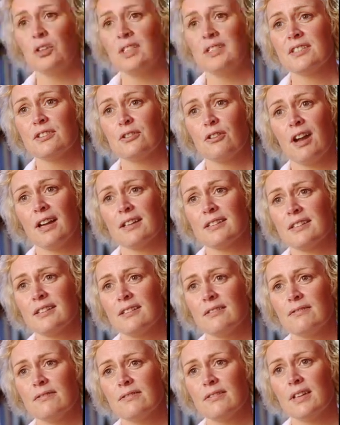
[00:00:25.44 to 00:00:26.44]

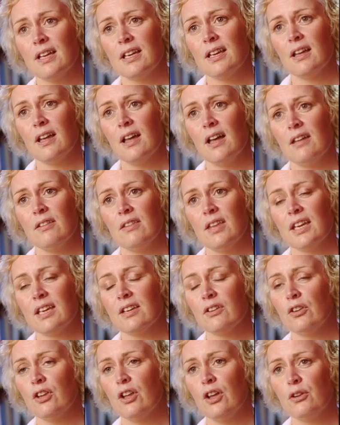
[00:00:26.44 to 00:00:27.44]
interactive. It, they
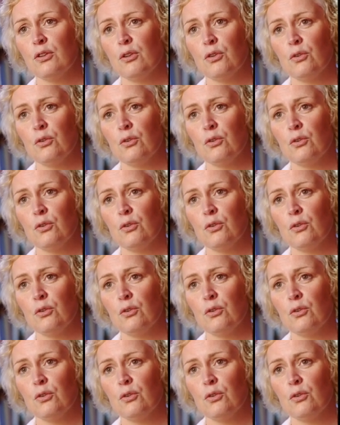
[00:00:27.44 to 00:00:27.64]
can learn